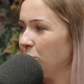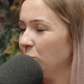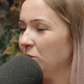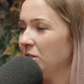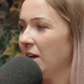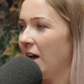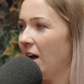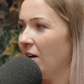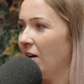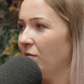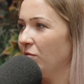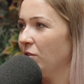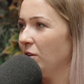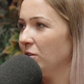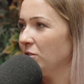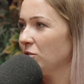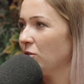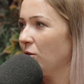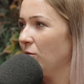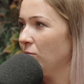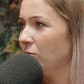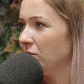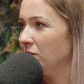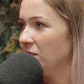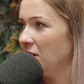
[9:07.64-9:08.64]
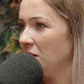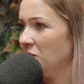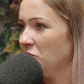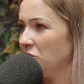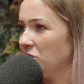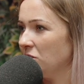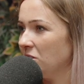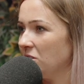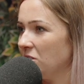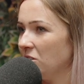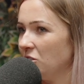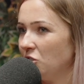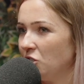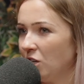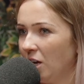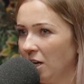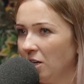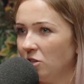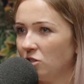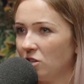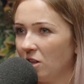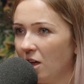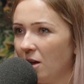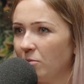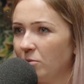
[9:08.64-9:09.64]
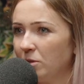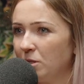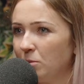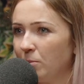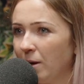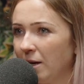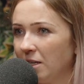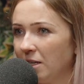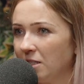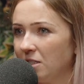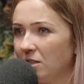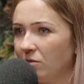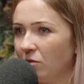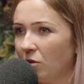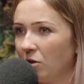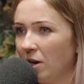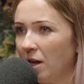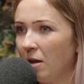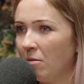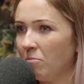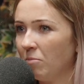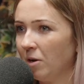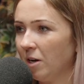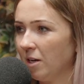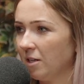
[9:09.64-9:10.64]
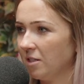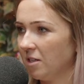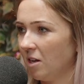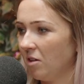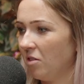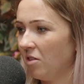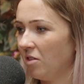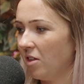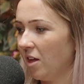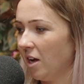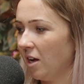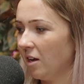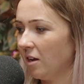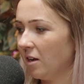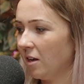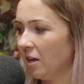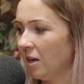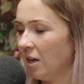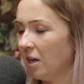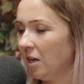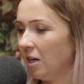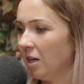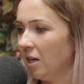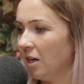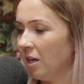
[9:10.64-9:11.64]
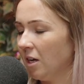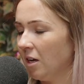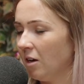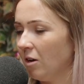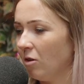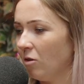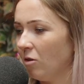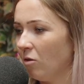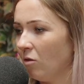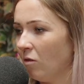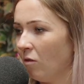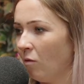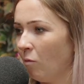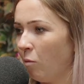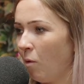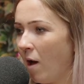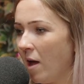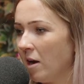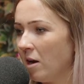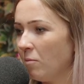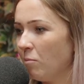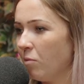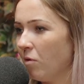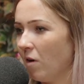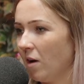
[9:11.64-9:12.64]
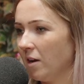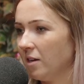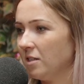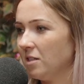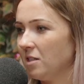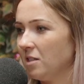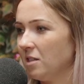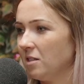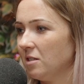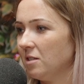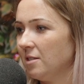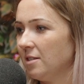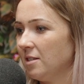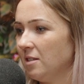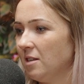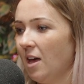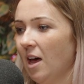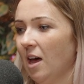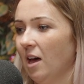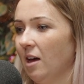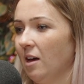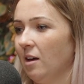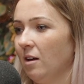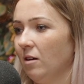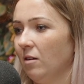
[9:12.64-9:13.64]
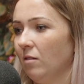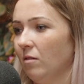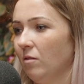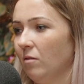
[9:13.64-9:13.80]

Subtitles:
to have those conversations to change their perspective on it, because I think when a price is set